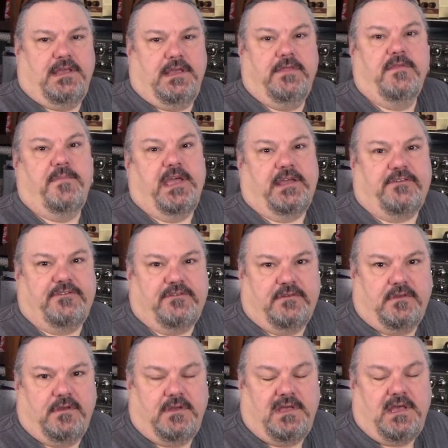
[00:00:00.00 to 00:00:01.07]
in the
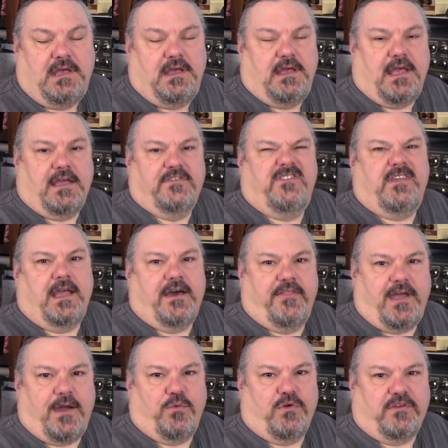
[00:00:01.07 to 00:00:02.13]
mix and see how
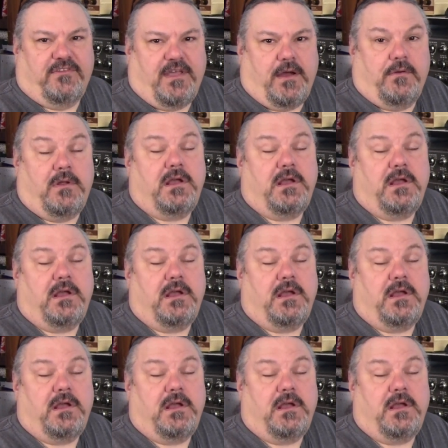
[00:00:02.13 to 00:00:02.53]
that works out.